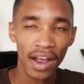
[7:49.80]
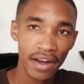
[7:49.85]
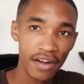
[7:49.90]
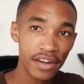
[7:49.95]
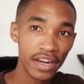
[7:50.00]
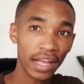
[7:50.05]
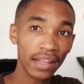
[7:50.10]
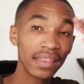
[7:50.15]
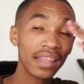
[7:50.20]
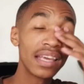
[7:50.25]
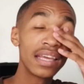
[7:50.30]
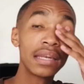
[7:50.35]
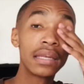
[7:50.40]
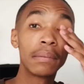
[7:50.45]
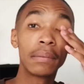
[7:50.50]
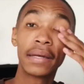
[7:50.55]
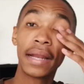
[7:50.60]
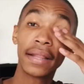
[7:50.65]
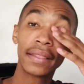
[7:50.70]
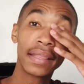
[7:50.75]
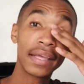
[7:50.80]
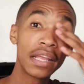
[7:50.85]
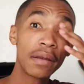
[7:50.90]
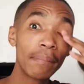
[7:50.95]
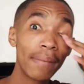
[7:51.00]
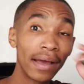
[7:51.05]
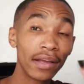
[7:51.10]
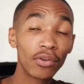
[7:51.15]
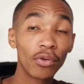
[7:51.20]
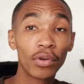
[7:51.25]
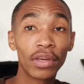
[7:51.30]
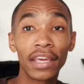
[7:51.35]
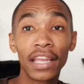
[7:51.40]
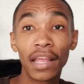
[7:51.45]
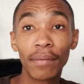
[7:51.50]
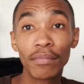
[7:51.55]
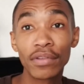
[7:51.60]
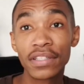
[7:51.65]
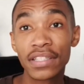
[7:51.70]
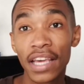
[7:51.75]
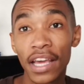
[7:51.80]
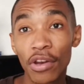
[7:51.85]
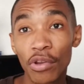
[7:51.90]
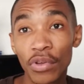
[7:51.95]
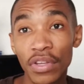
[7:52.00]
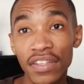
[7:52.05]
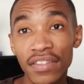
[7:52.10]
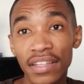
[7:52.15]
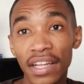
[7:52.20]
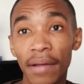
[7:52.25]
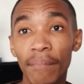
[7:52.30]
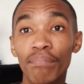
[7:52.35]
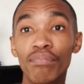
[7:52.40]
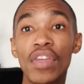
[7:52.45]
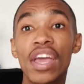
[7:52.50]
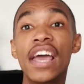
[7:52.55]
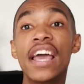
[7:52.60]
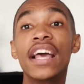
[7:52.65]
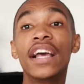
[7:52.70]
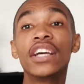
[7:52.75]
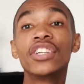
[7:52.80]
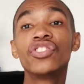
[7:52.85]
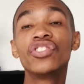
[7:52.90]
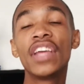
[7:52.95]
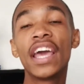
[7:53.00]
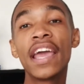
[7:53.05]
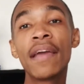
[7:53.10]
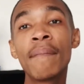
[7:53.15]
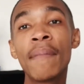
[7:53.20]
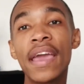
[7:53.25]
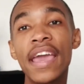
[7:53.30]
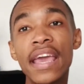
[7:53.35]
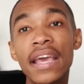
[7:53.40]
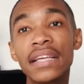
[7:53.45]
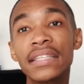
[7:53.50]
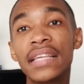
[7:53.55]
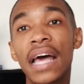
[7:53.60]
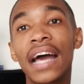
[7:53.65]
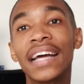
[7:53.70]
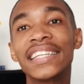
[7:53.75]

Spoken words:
nothing in mind. Okay, let me tell you his name. His name is